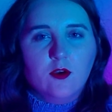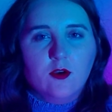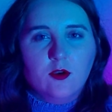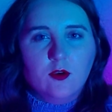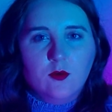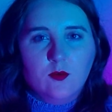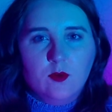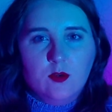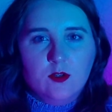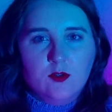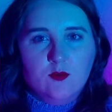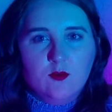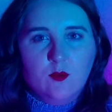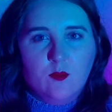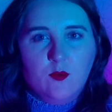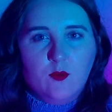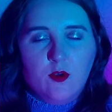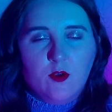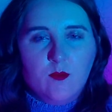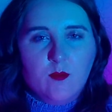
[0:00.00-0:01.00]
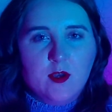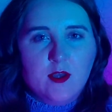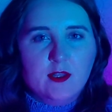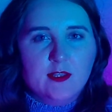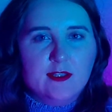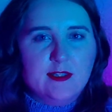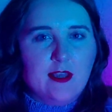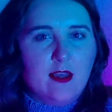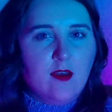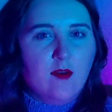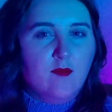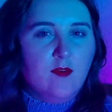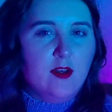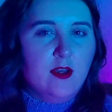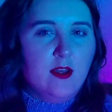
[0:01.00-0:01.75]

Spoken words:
going to appointments. I've